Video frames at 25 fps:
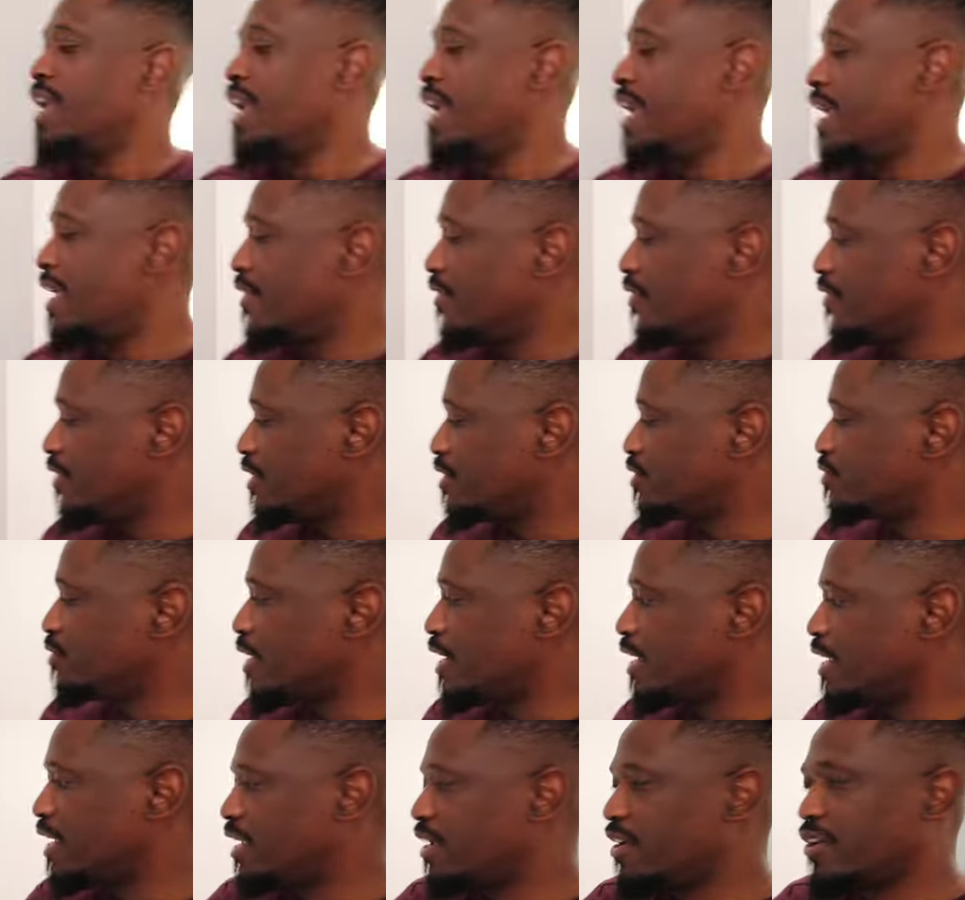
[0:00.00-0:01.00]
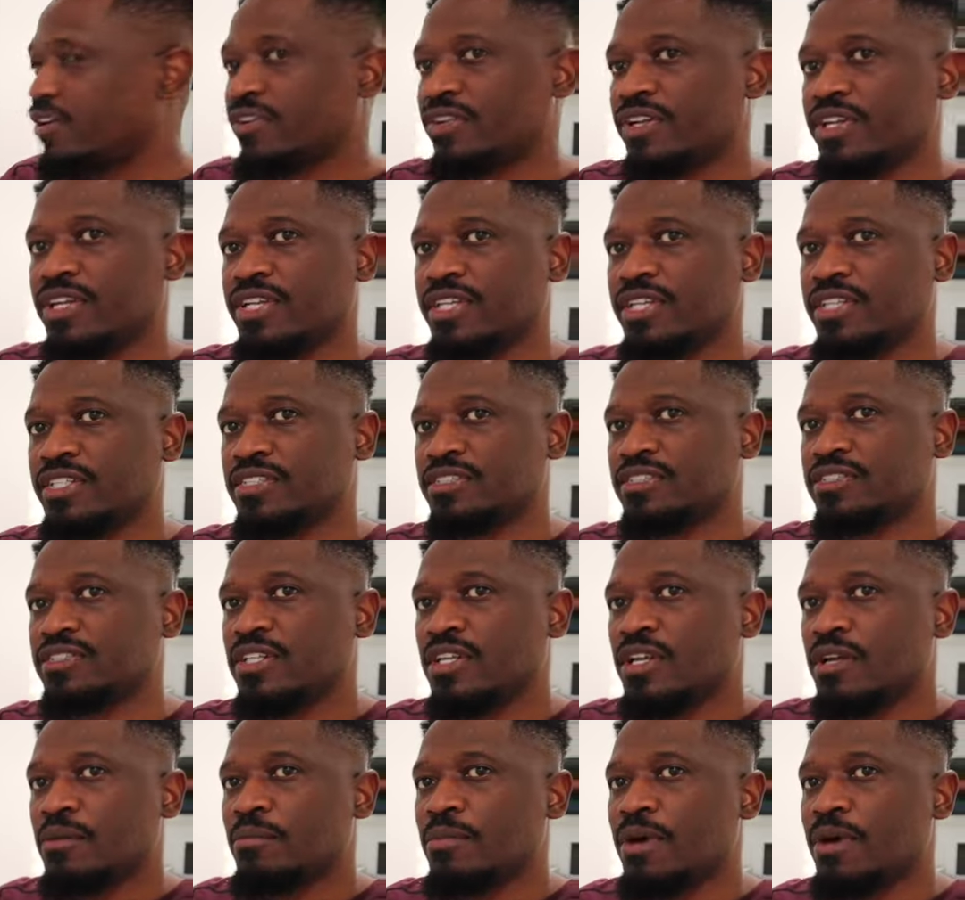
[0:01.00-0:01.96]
and this right here is